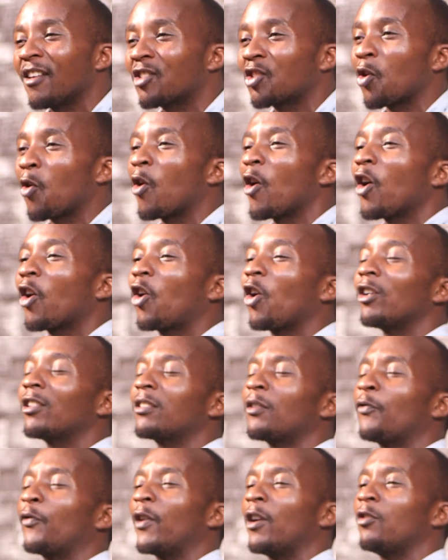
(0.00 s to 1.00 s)
So
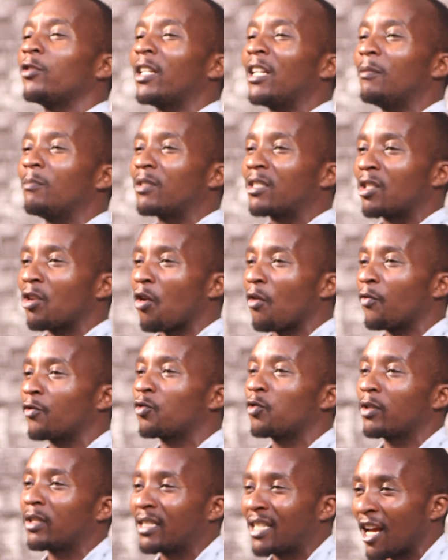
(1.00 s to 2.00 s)
God revealed
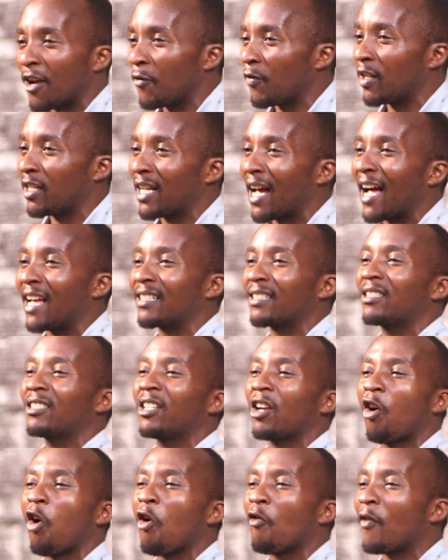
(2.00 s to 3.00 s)
himself to David as
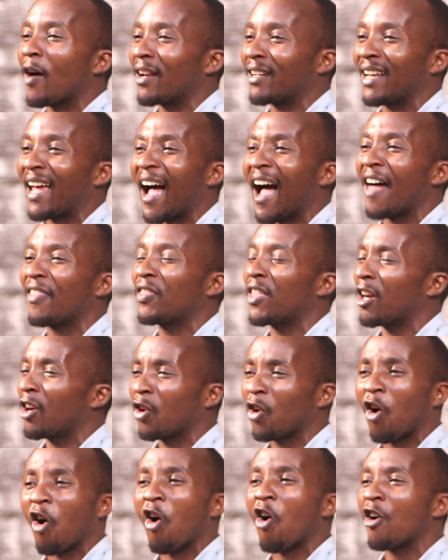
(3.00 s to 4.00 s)
Jehovah Ra, the
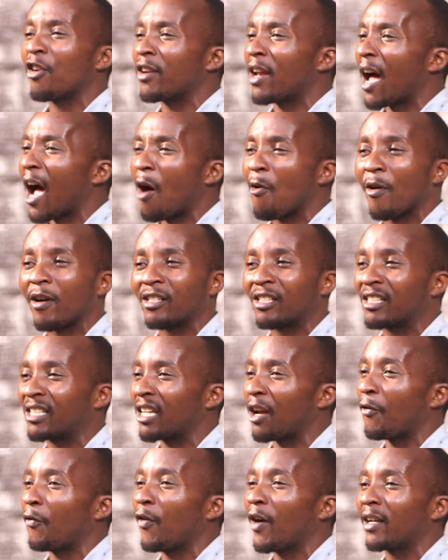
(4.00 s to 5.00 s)
Lord our
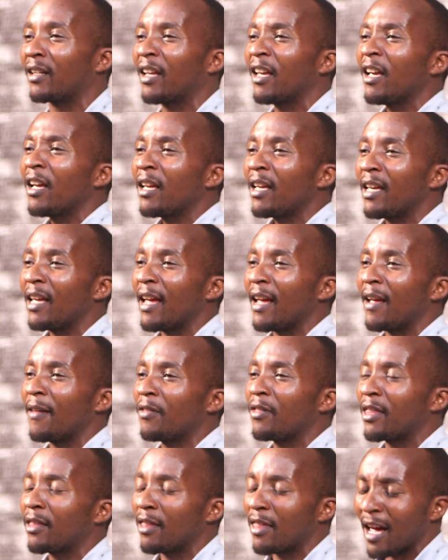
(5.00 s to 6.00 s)
shepherd. Uh,
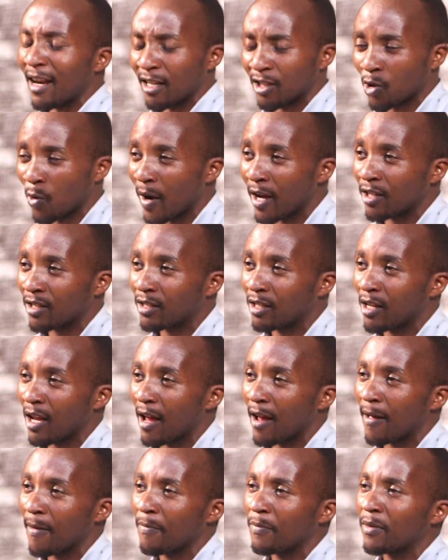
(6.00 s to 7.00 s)
that is why
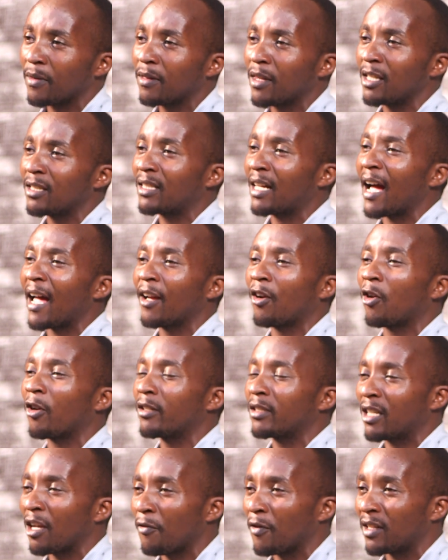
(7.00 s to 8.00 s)
uh, this guy
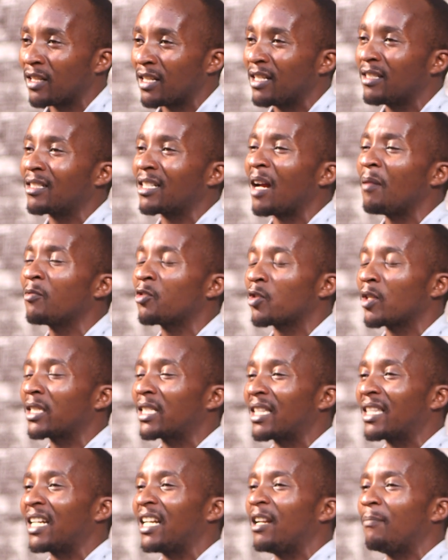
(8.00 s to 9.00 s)
called David in Psalms
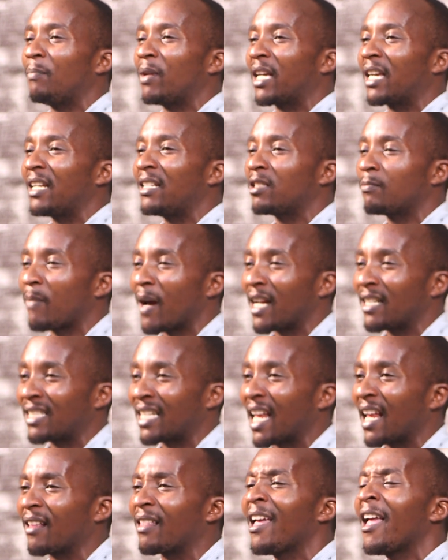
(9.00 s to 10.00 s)
twenty-three, he begins by
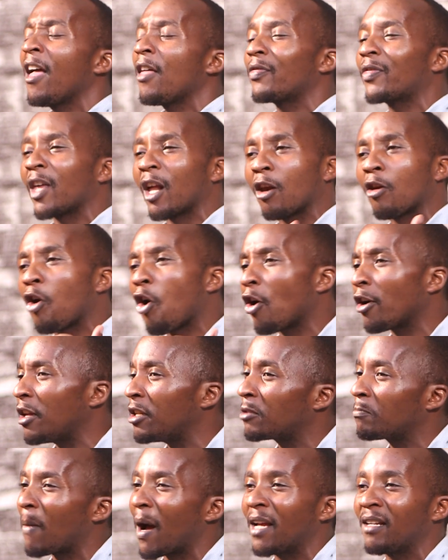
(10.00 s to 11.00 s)
saying, the Lord
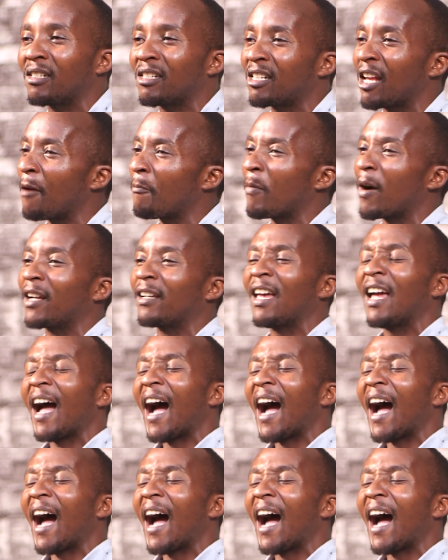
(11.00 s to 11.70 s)
is my shepherd,